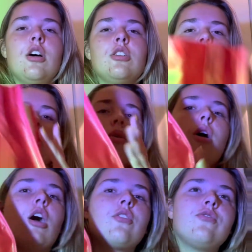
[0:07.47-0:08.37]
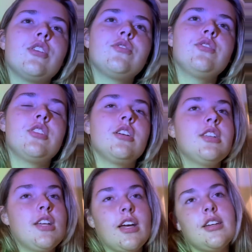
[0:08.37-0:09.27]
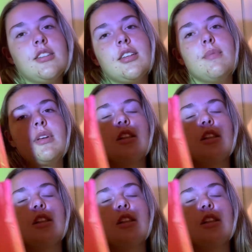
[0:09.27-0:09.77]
So our first return of the day is gonna be